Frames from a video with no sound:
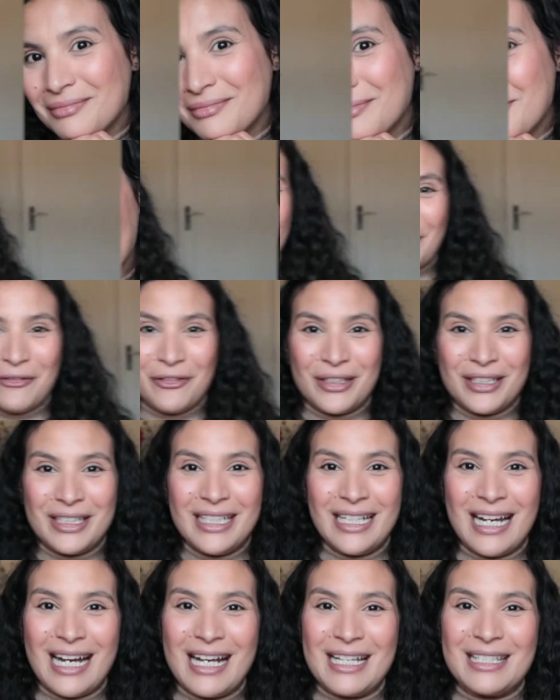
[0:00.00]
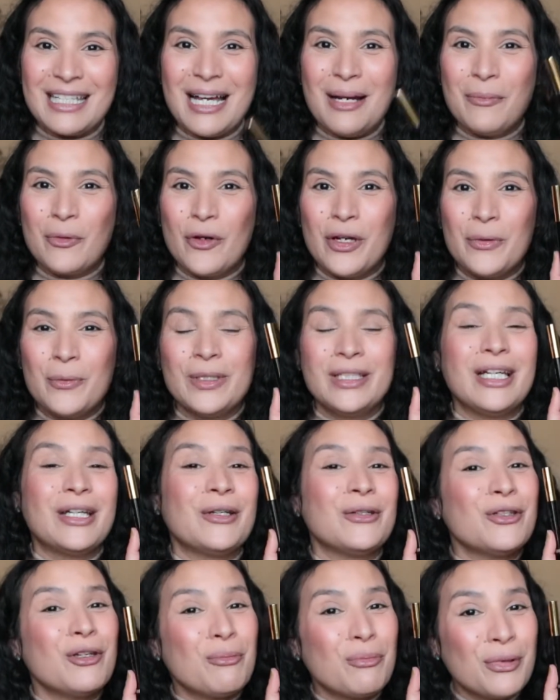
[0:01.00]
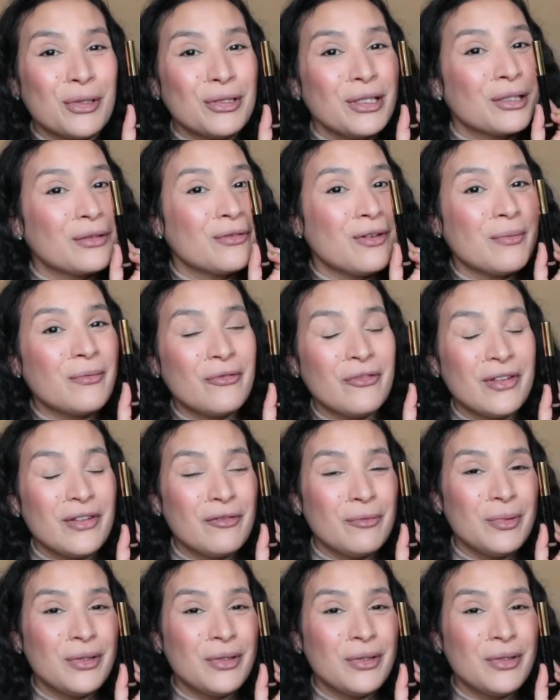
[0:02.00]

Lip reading: Now for the eyes, I'm going with another product from Vieve